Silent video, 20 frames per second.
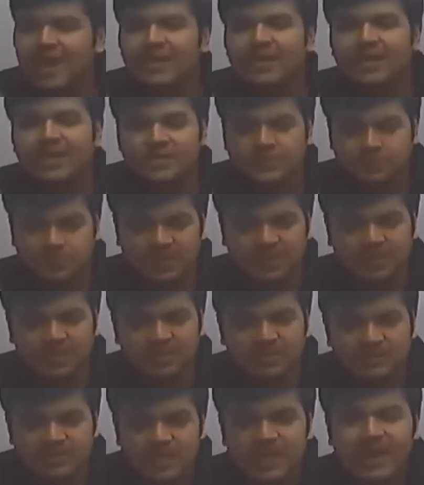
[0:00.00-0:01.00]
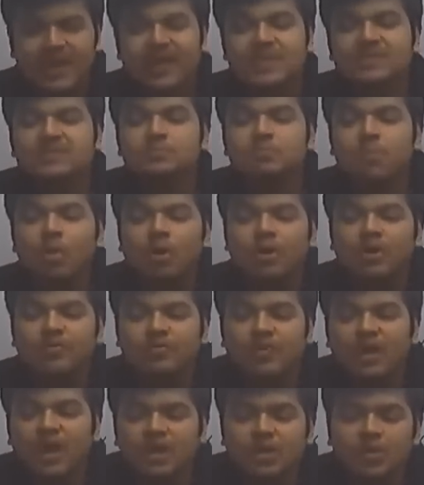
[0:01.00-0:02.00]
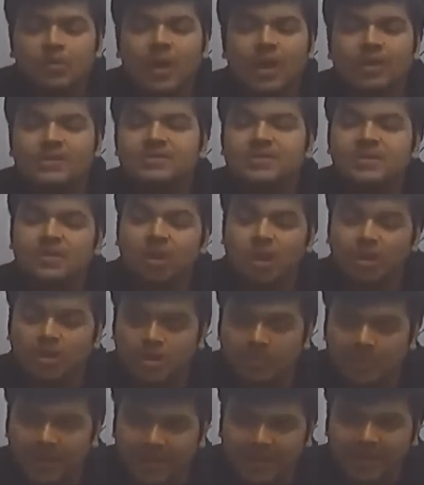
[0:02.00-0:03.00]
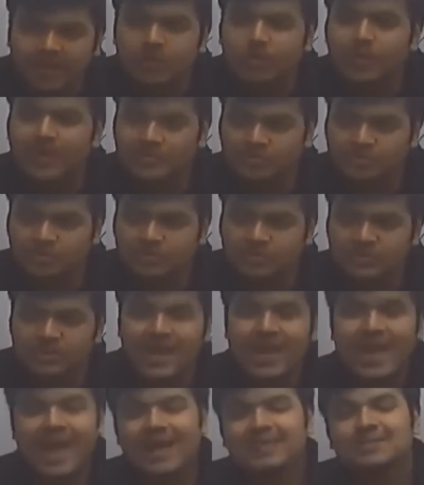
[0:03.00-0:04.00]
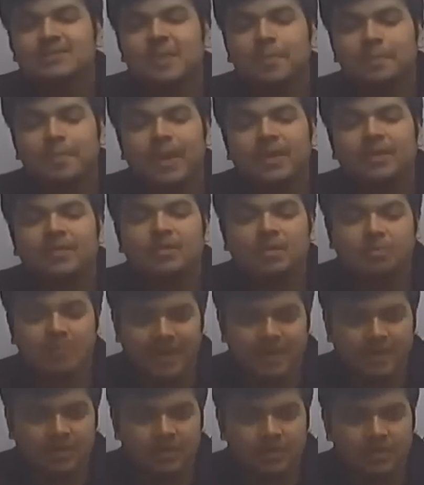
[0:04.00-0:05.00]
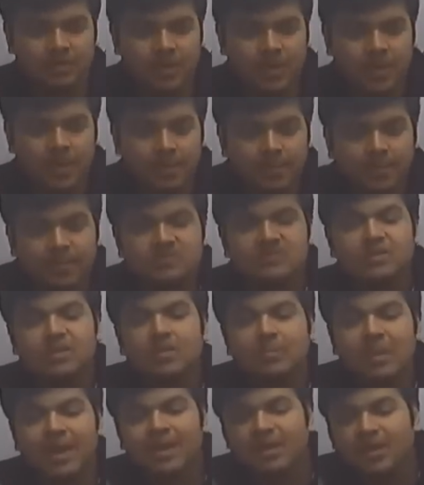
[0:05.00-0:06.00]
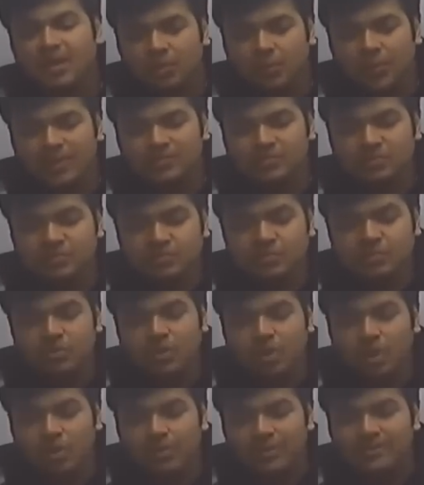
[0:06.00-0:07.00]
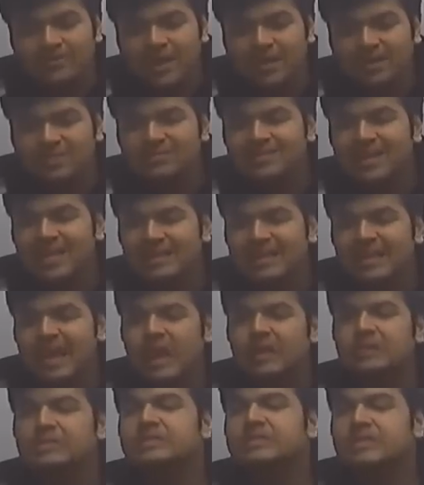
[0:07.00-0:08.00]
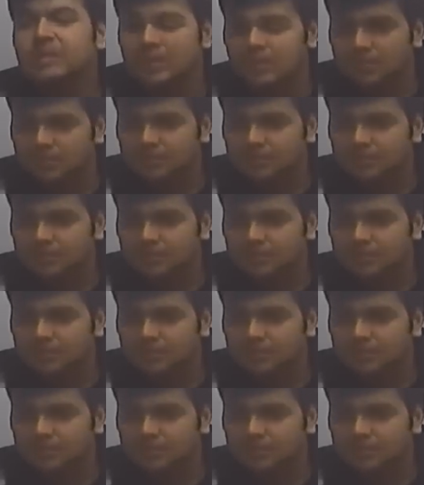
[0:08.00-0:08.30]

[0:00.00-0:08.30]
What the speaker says: an experience. It's more difficult to answer non-numerical questions as compared to numerical. Because the numerical questions, you can always understand the answer.